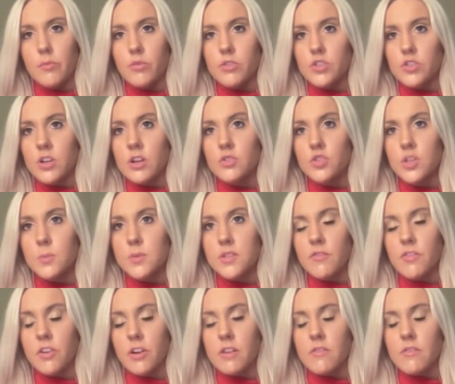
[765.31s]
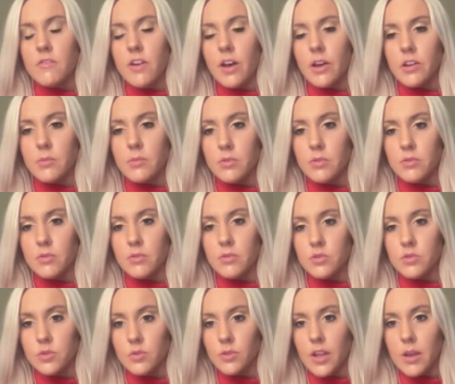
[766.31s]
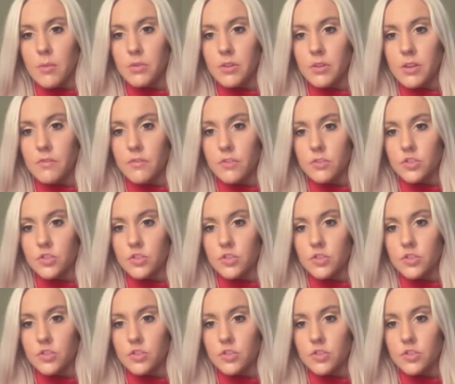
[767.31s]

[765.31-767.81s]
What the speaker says: which CoachTube is a very, very valuable tool, I believe,